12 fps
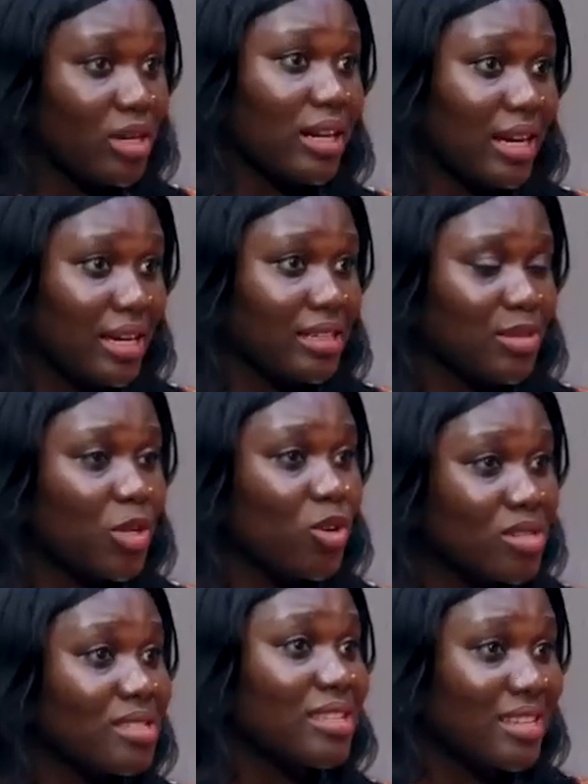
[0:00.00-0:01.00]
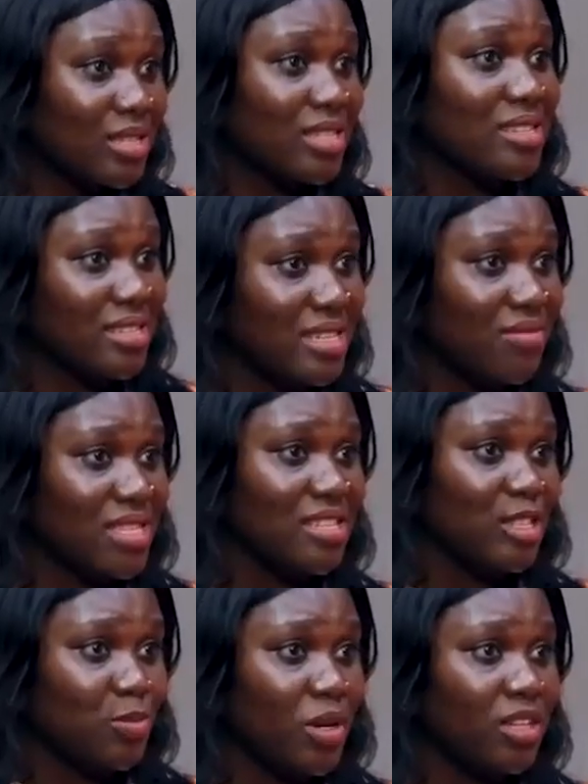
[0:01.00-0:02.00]
the client, because mm-hmm. that's the service
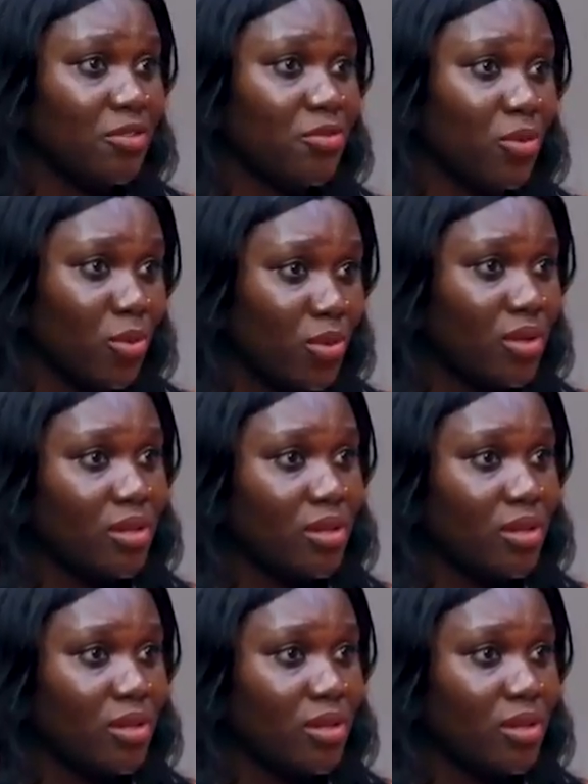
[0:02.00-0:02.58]
he's paying for.